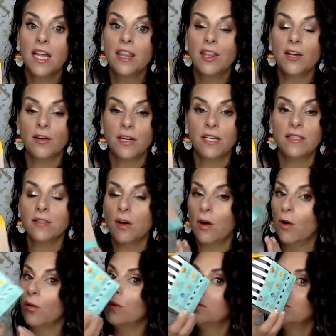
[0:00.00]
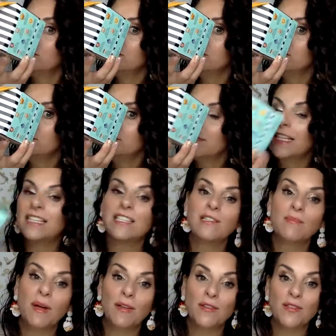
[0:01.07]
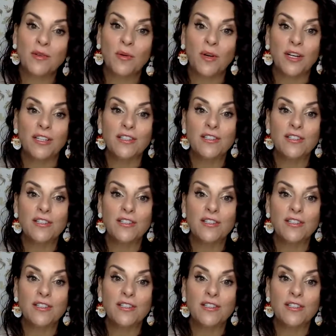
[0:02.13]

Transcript: it smells so good.